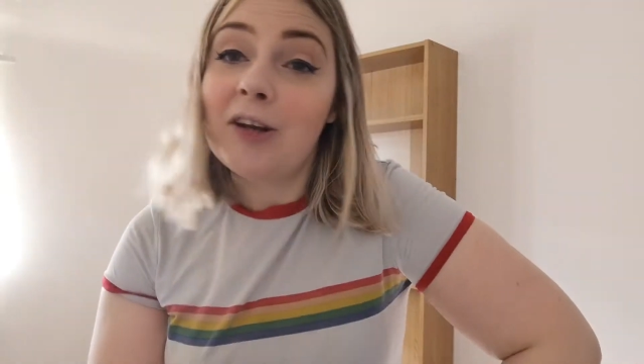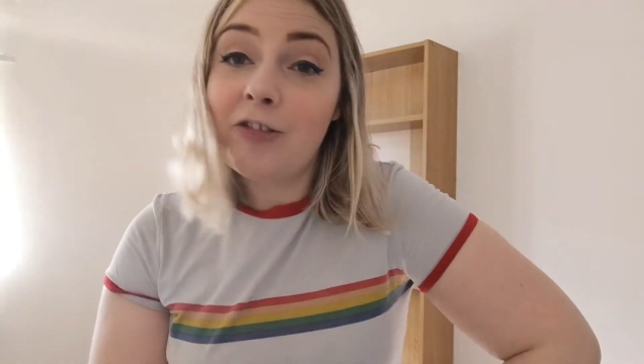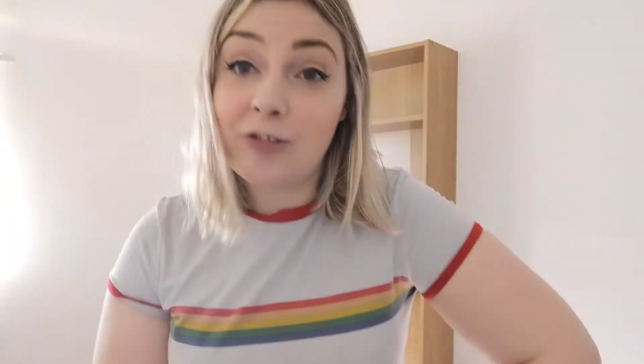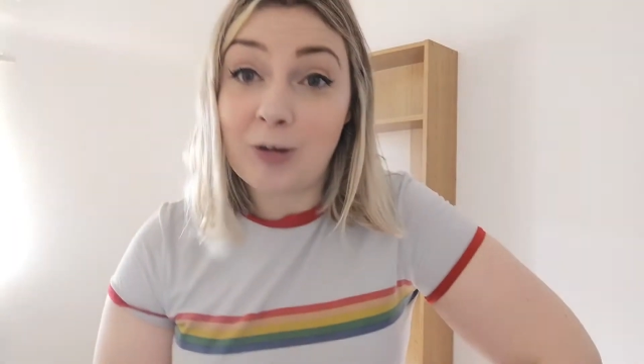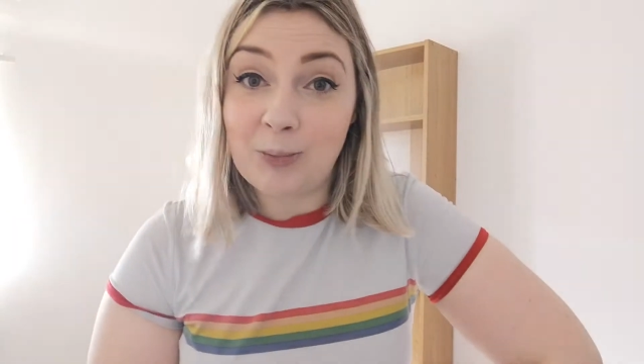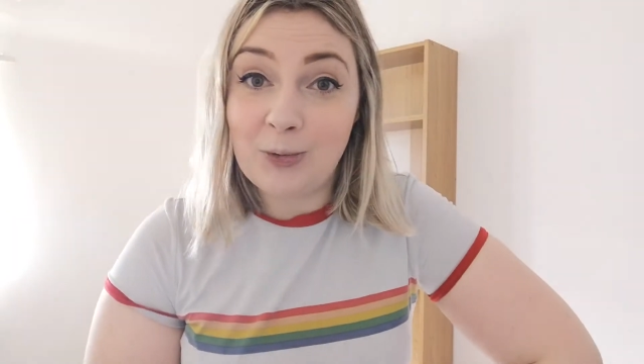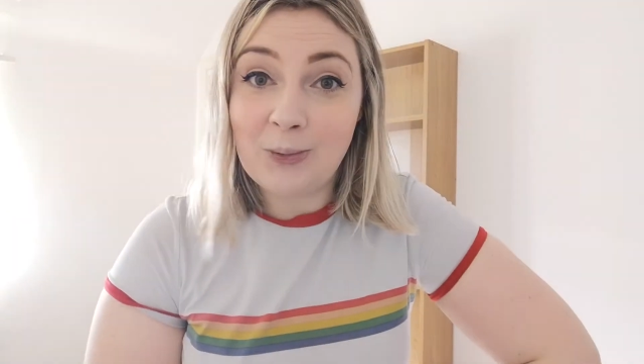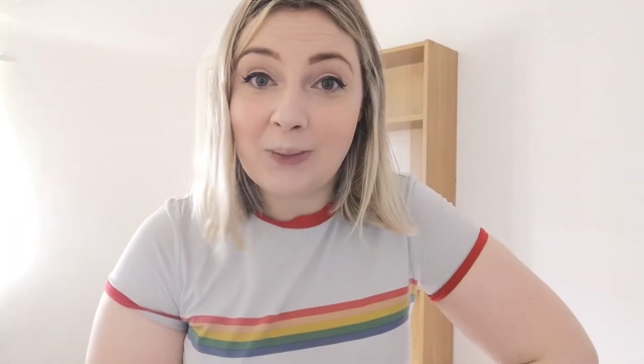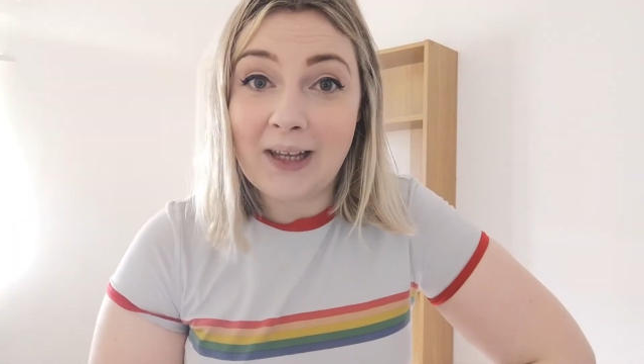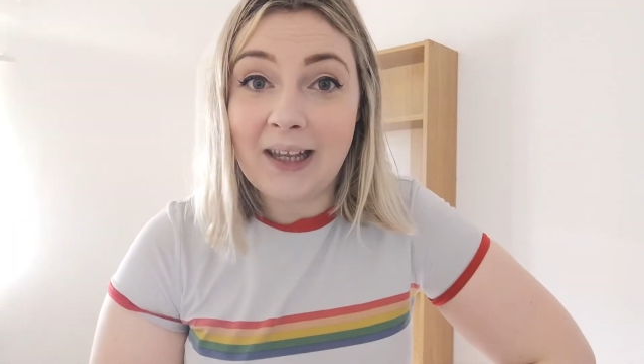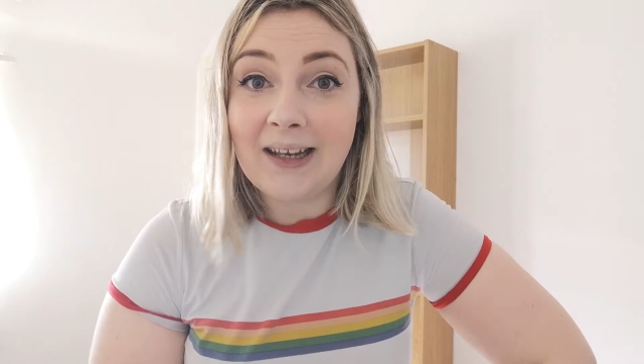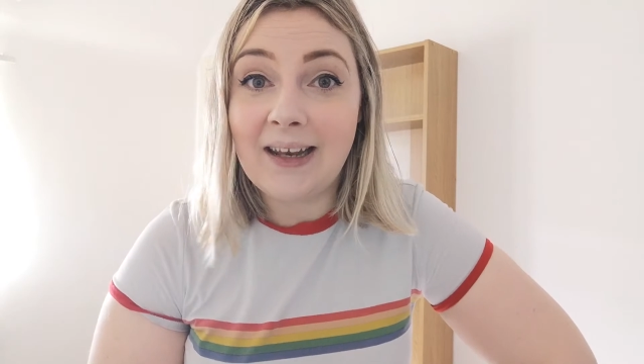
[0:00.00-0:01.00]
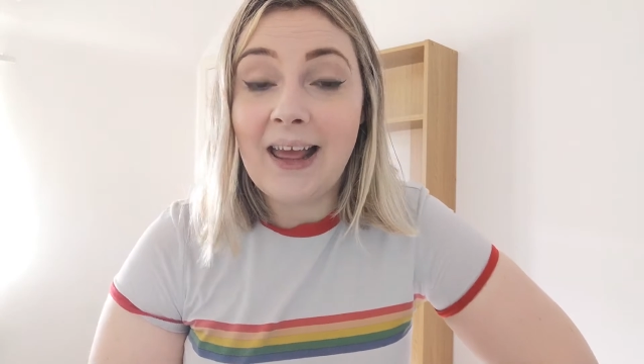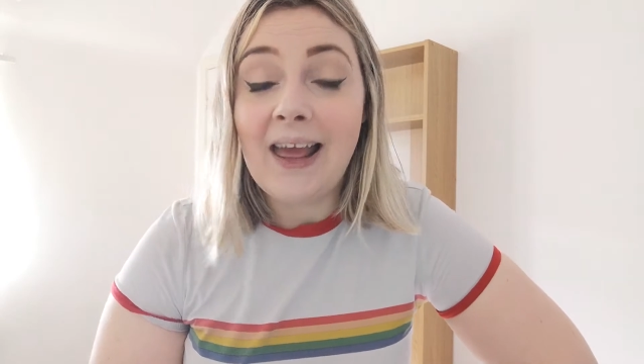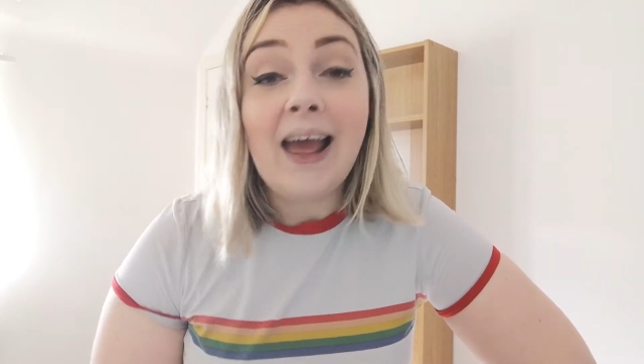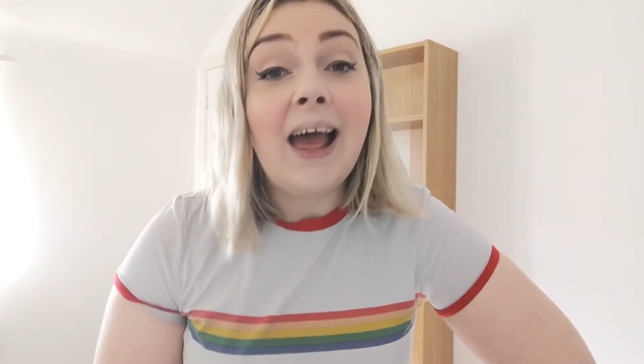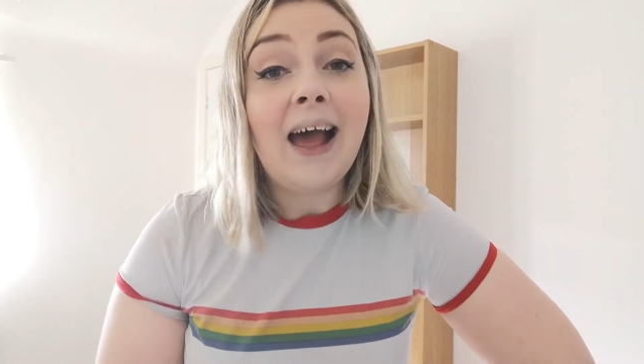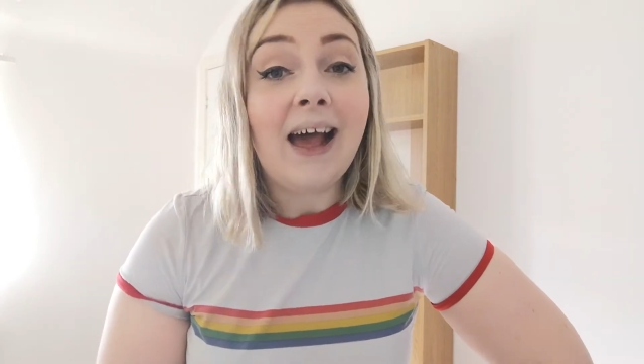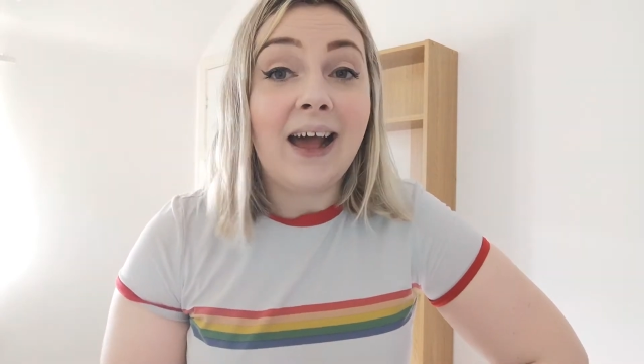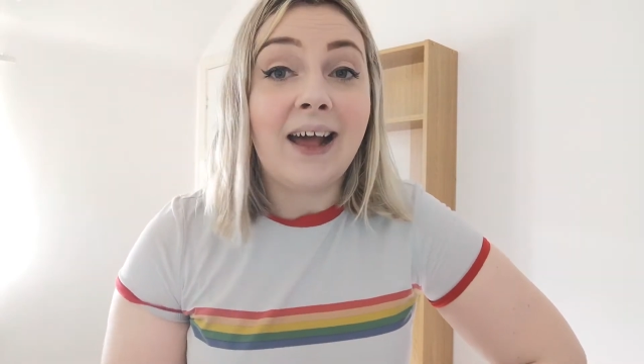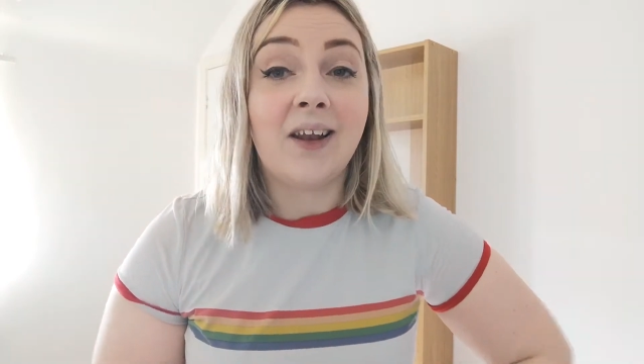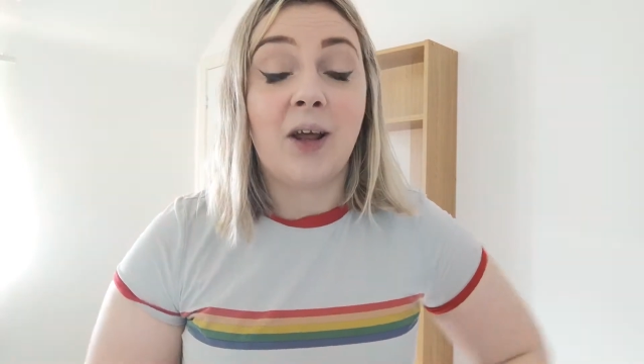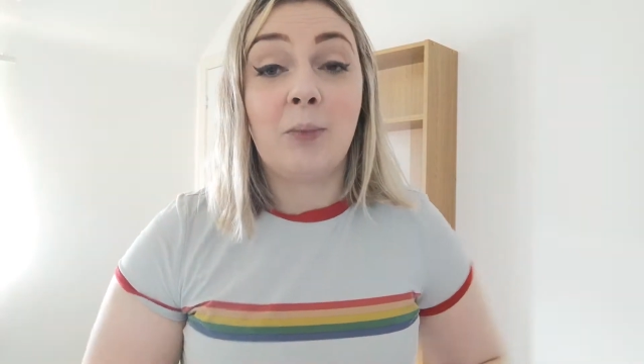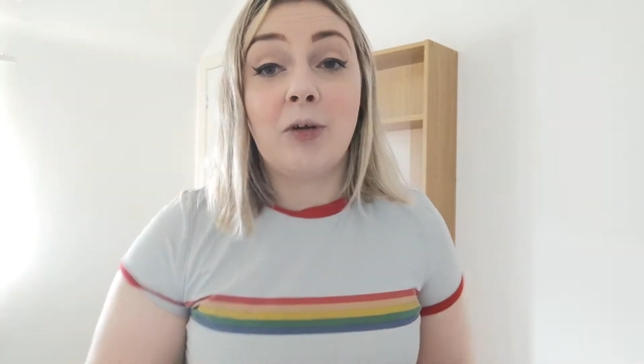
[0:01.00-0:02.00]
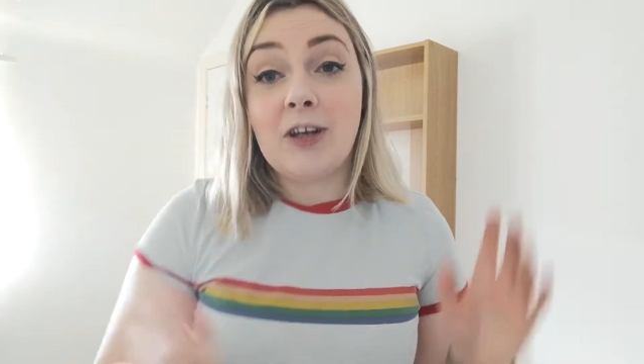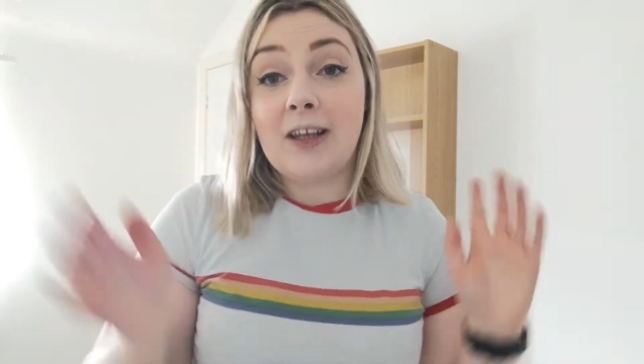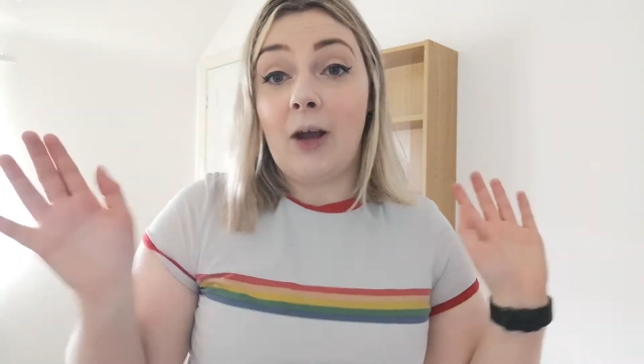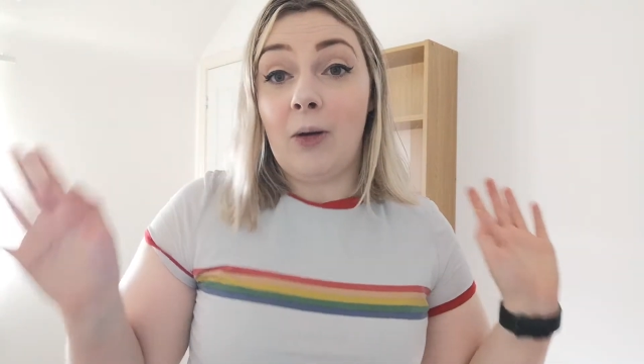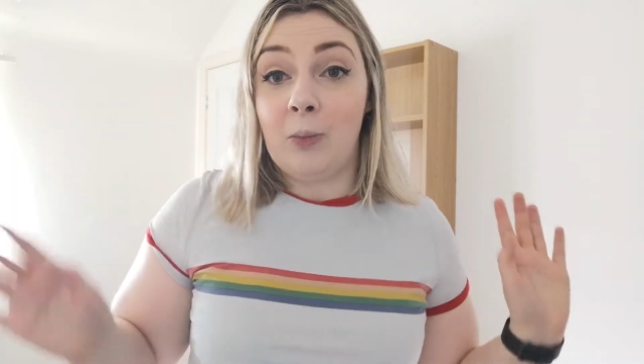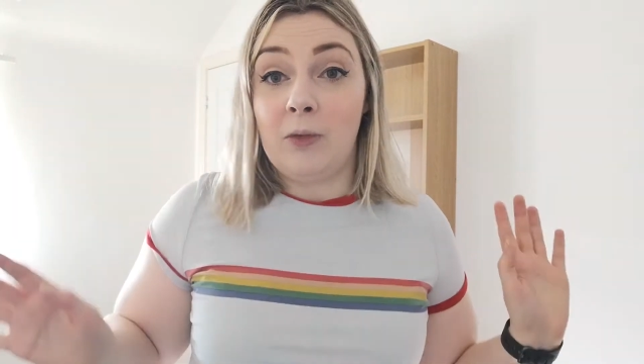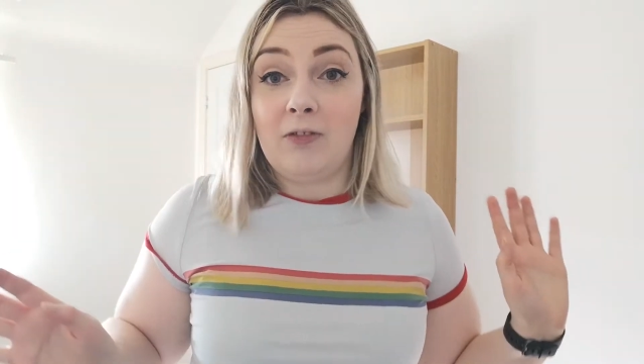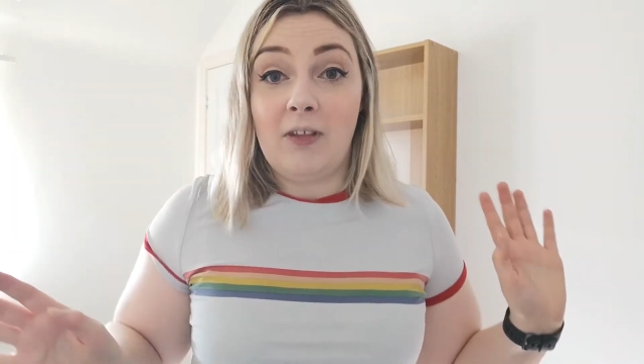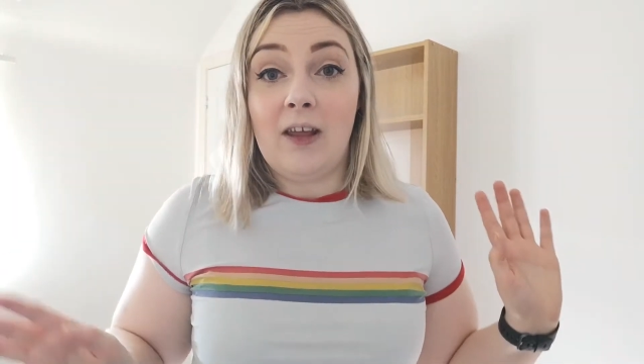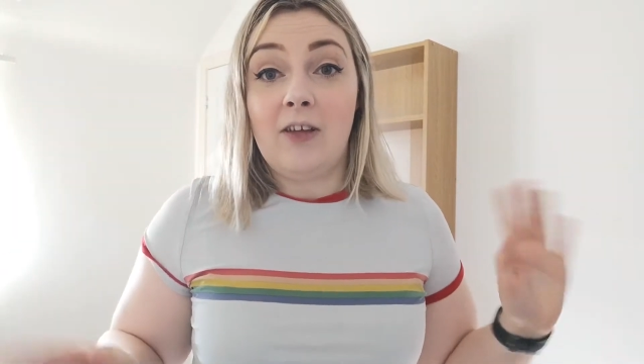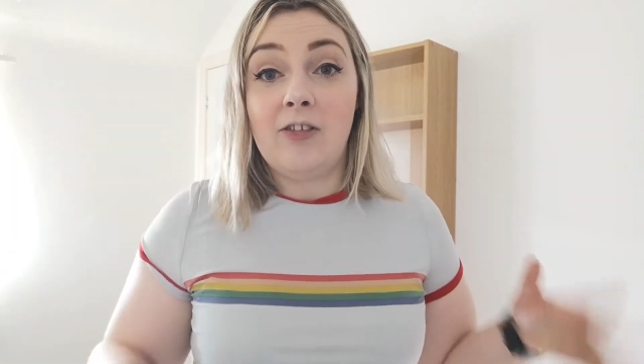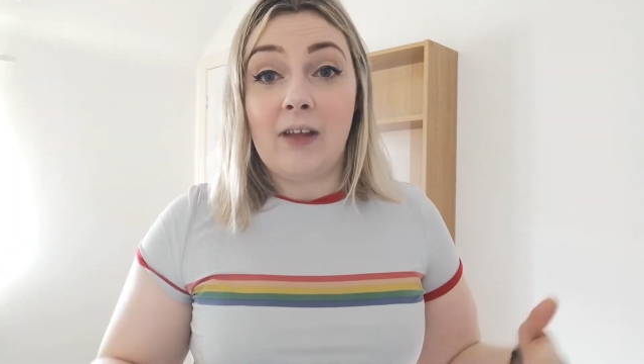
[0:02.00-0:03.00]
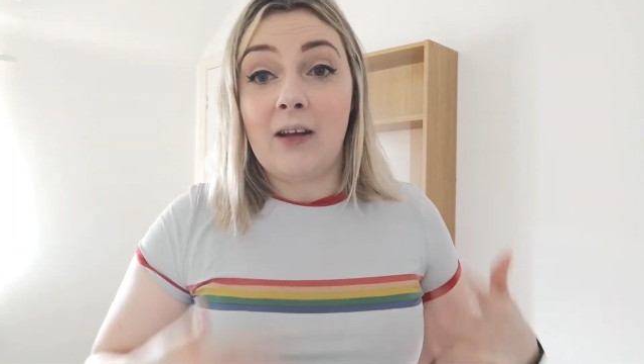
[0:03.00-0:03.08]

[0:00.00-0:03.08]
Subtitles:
to stop talking and I'm going to get on with this.